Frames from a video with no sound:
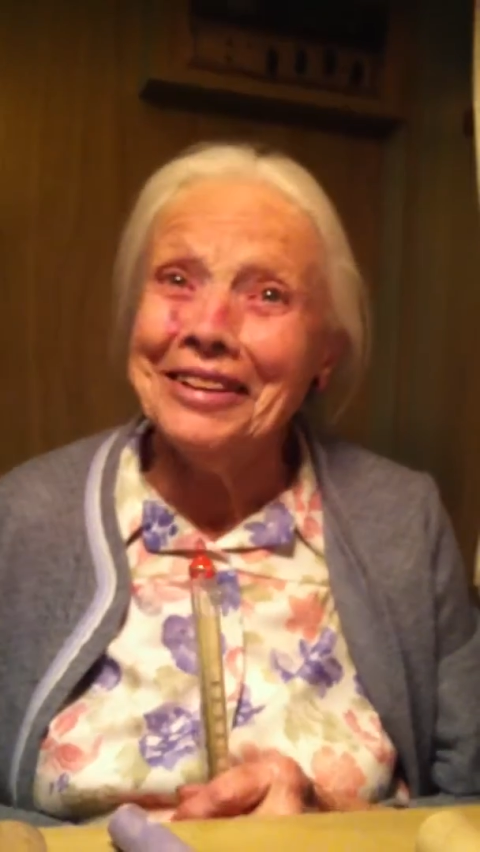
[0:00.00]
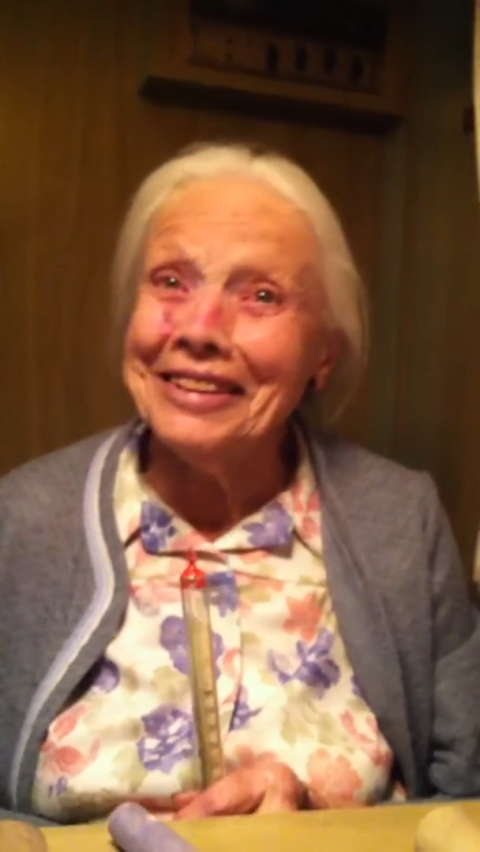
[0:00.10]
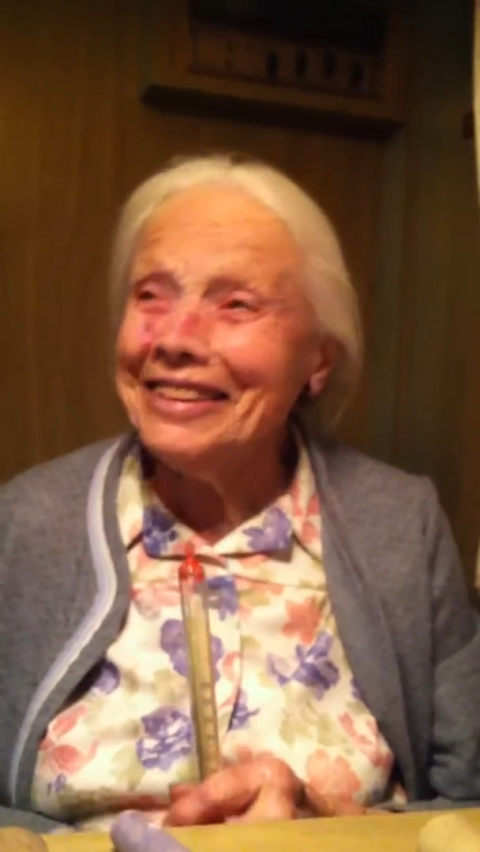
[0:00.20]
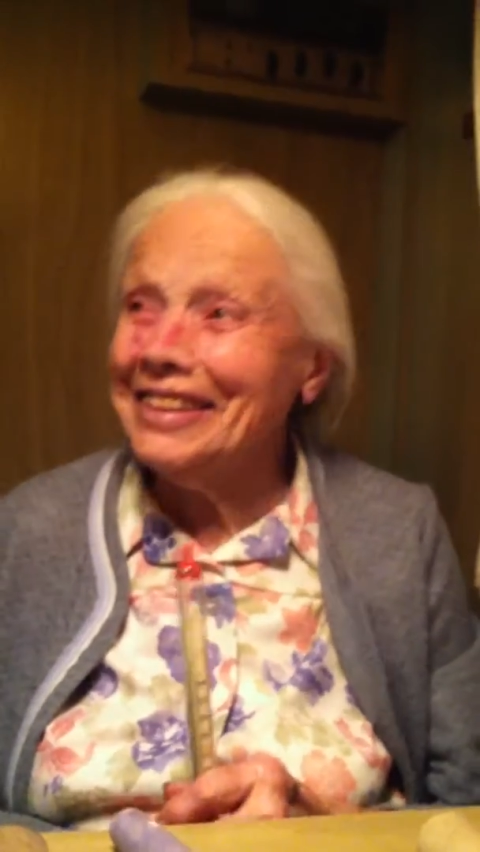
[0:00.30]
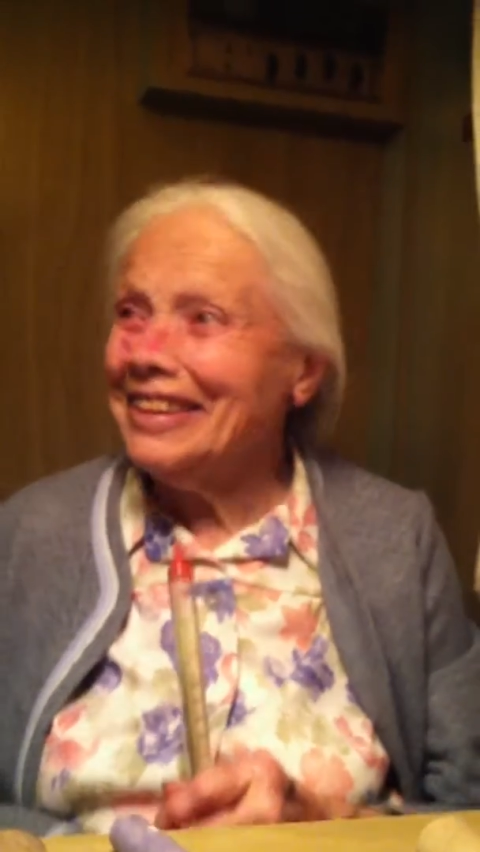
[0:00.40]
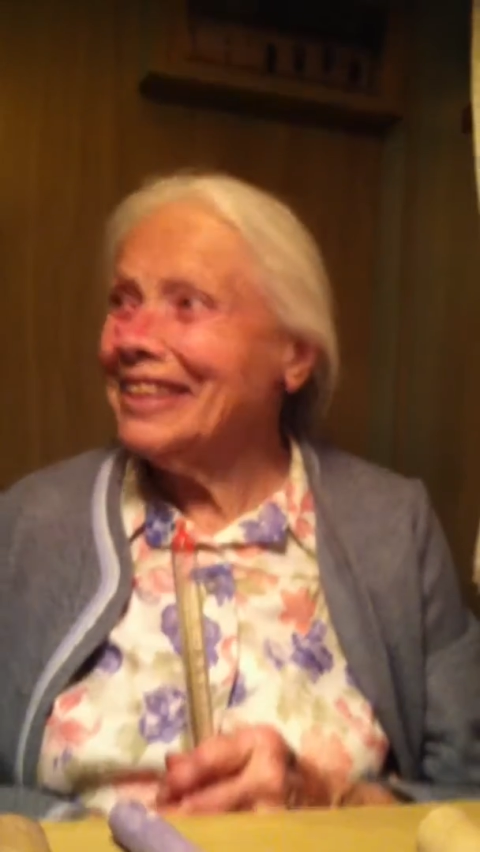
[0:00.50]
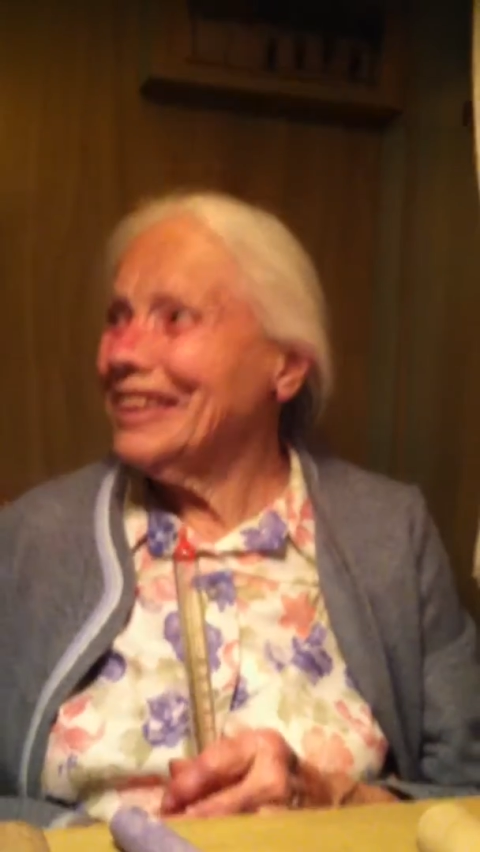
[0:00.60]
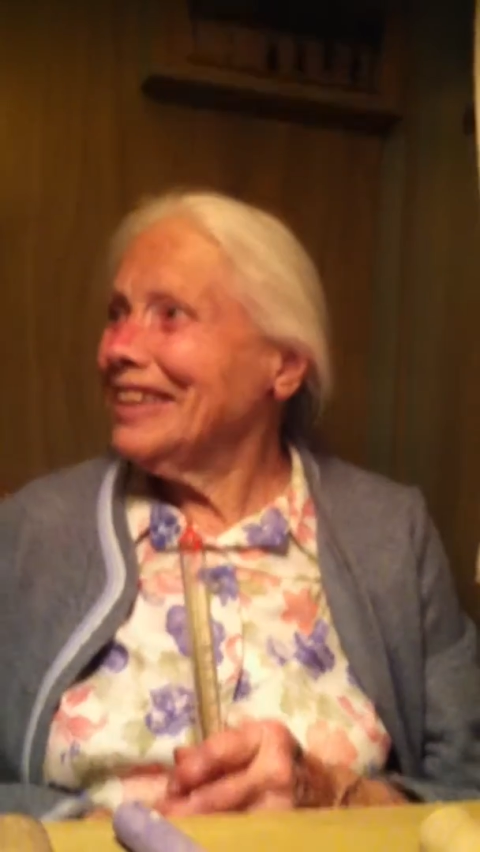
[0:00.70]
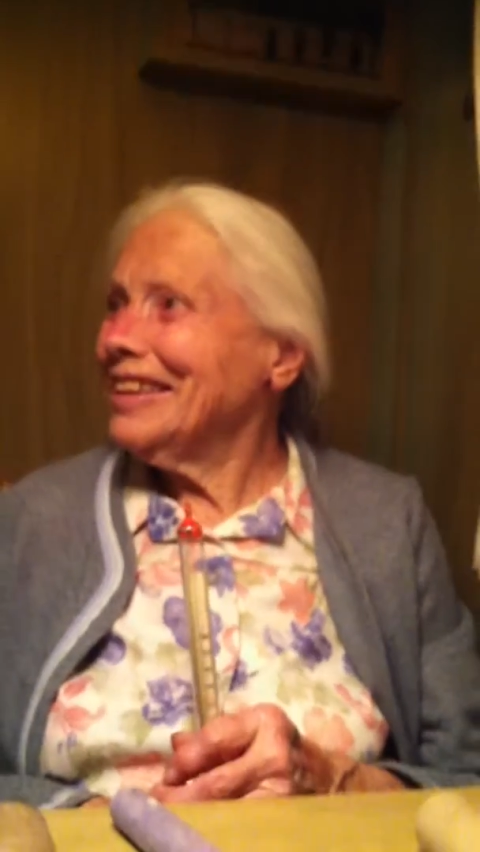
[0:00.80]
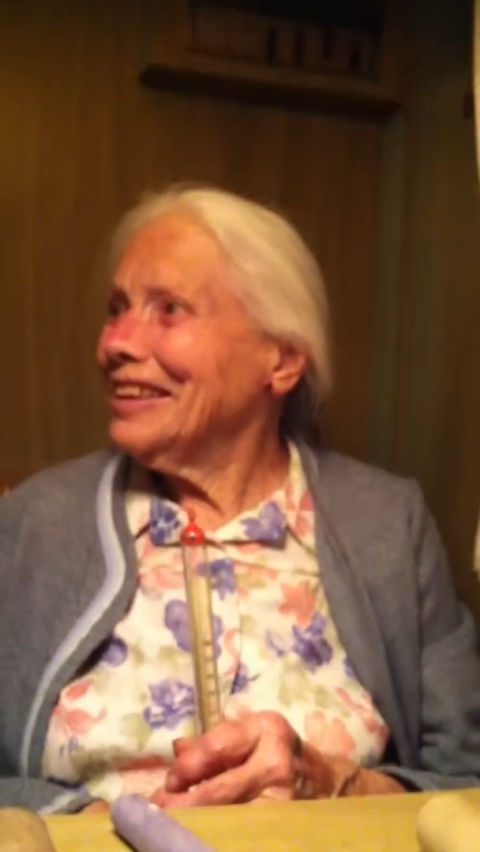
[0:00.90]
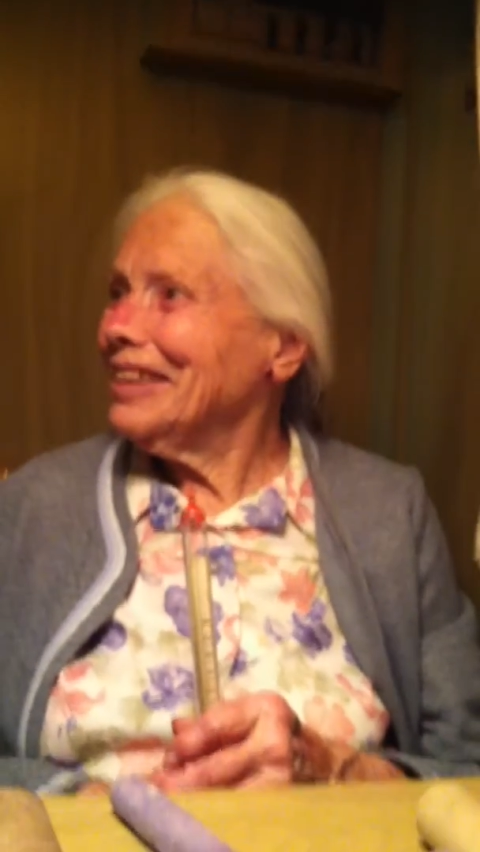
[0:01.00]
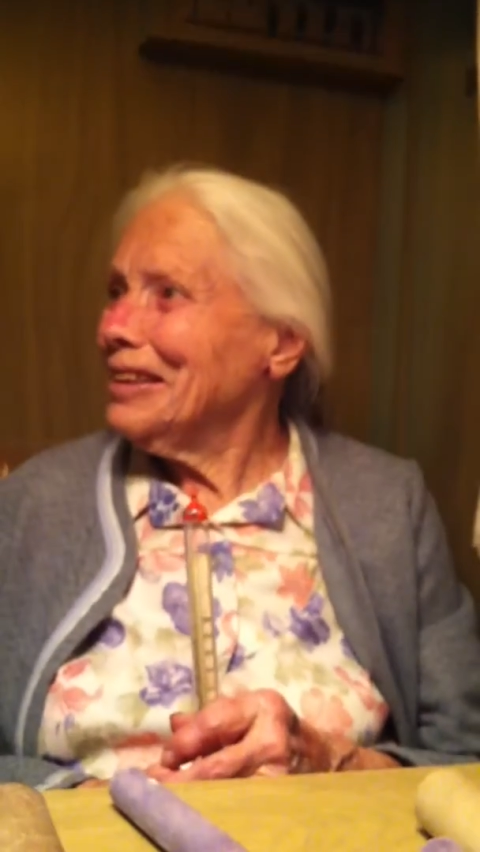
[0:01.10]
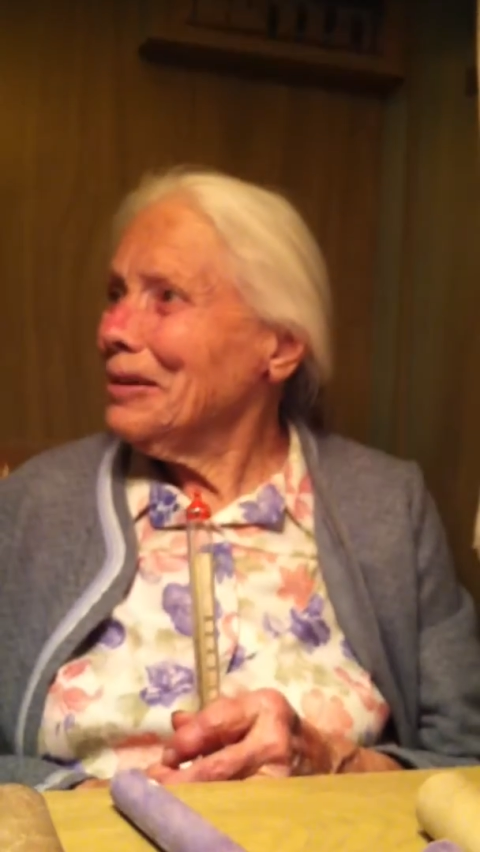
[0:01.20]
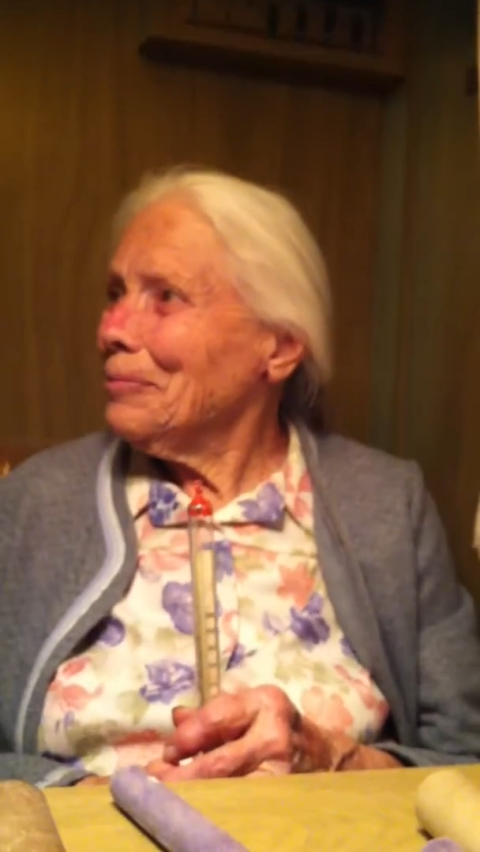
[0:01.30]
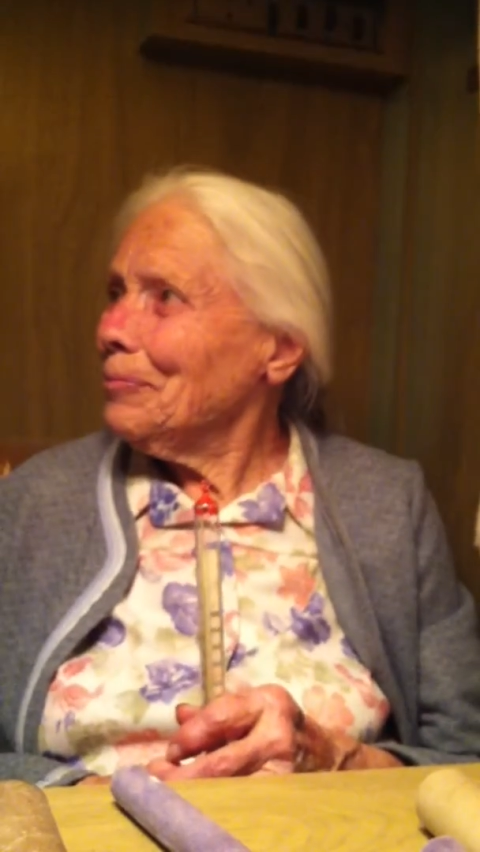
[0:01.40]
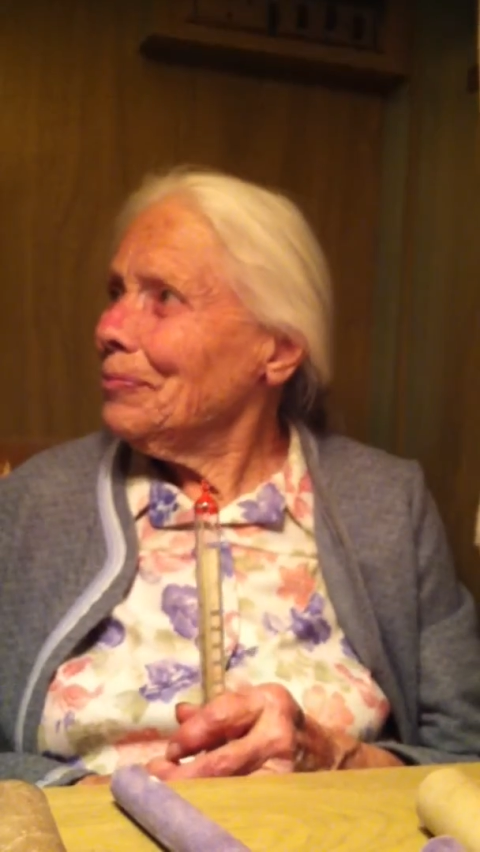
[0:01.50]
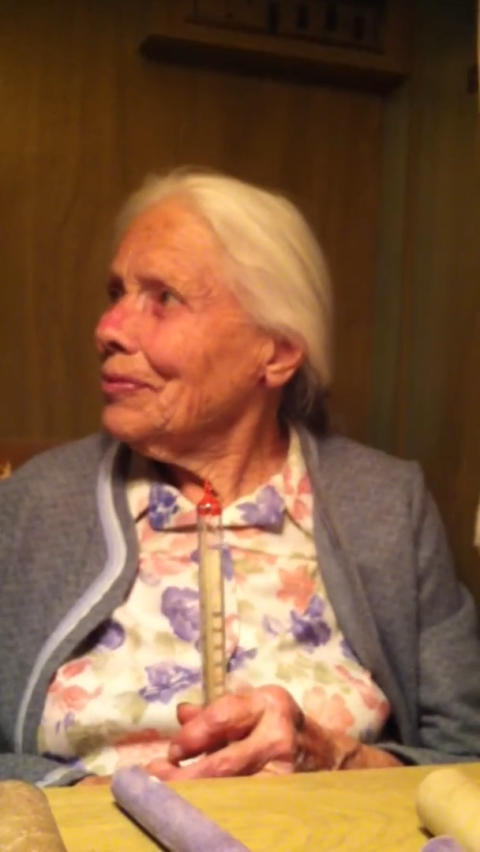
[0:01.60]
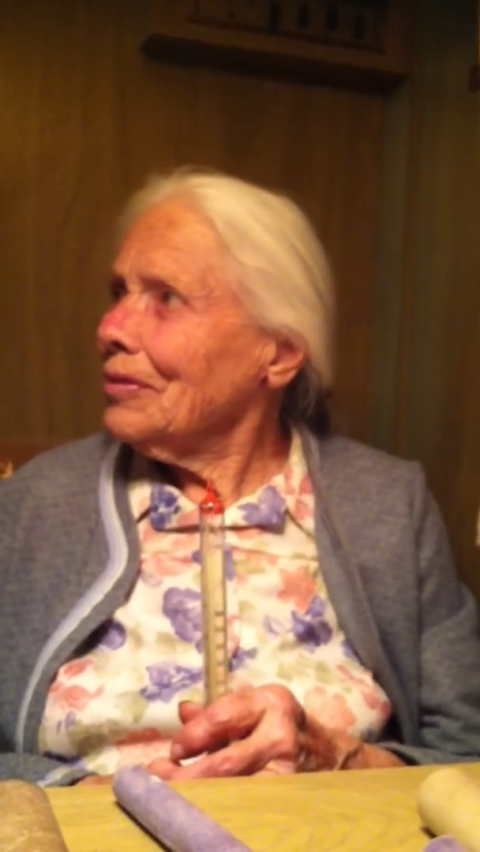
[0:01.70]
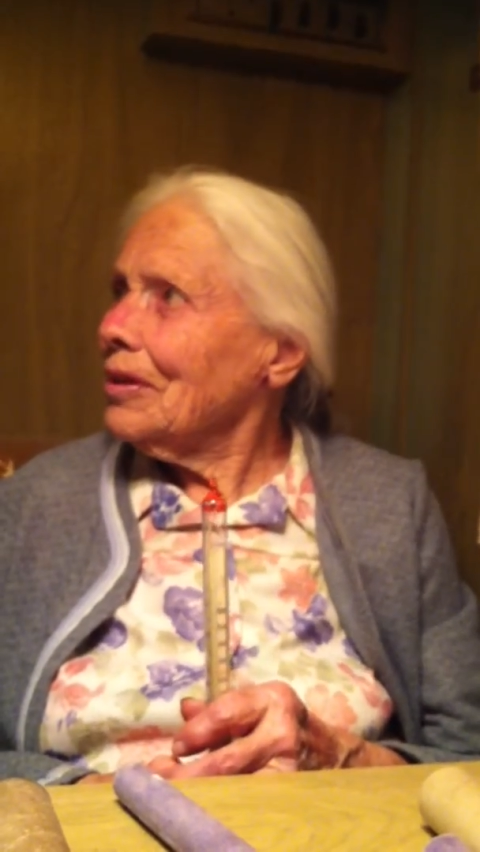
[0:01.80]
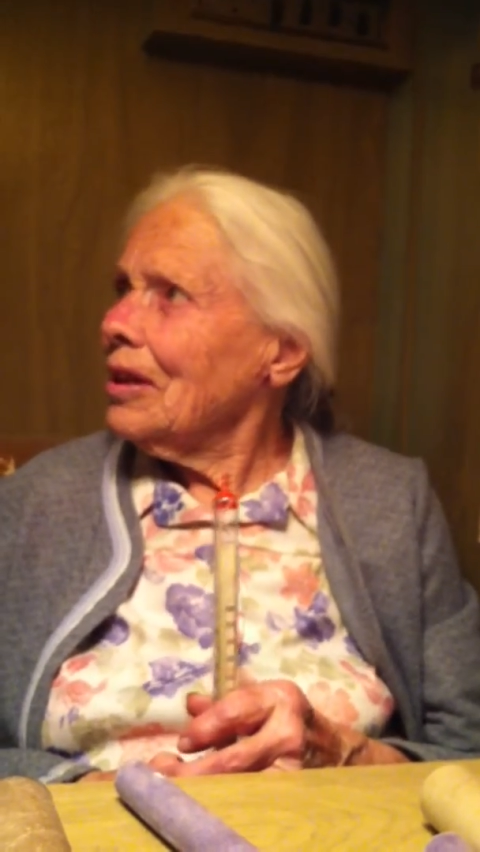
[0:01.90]
No, I think
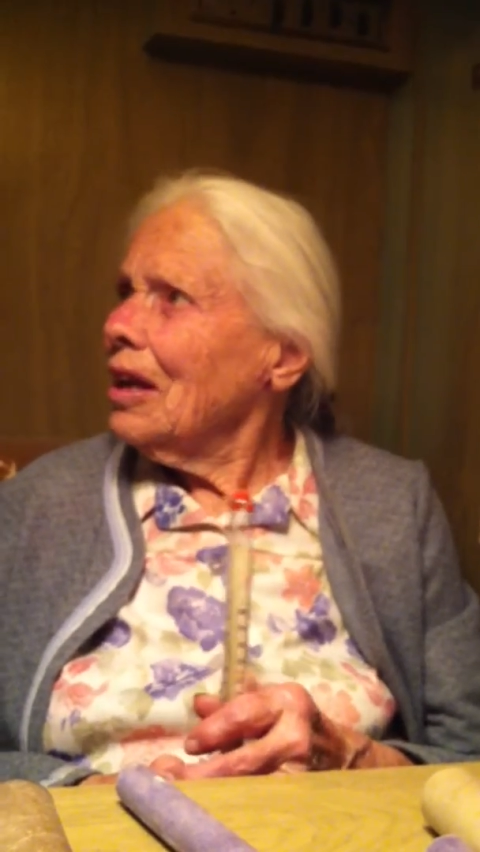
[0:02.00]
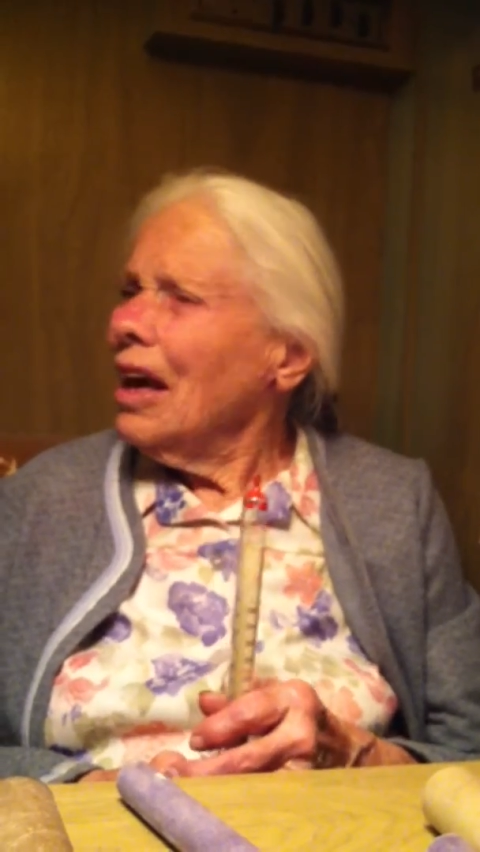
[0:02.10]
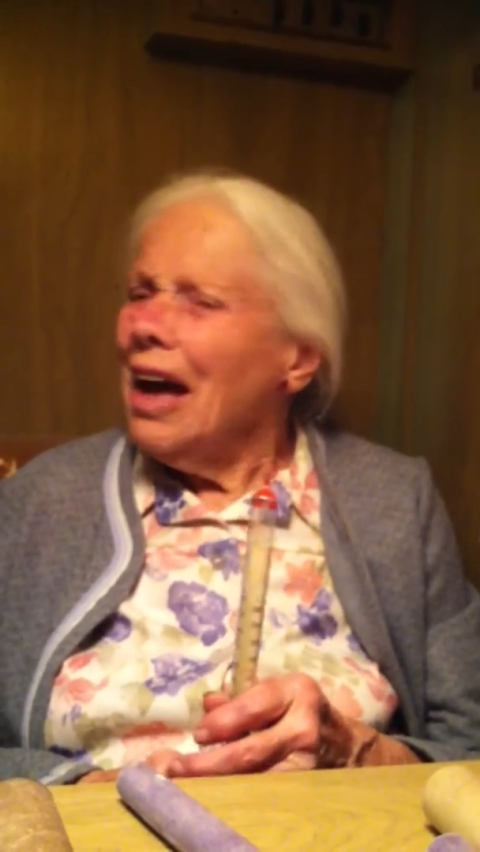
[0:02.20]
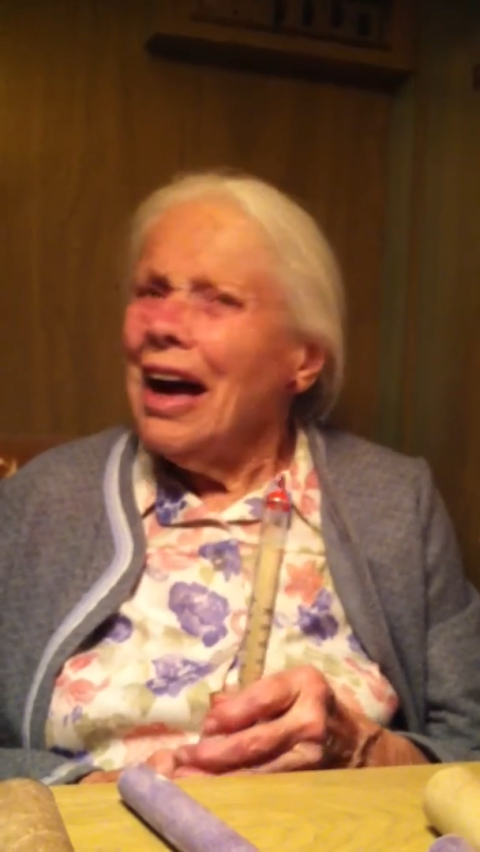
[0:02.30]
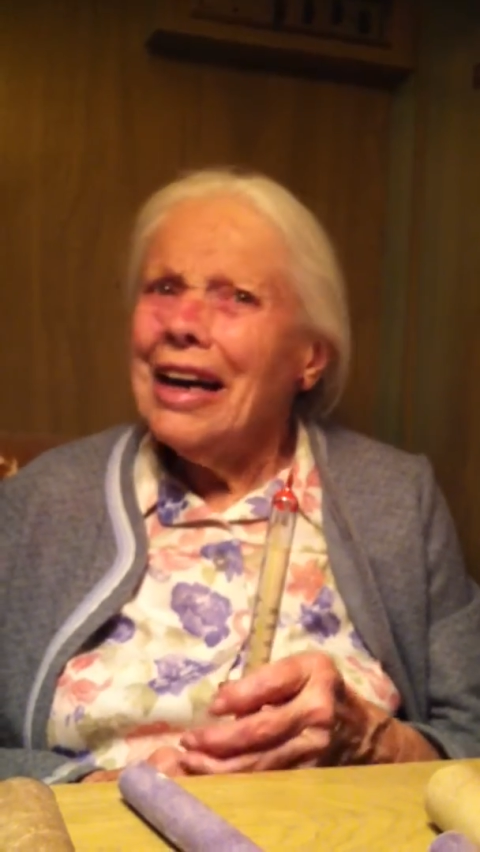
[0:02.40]
the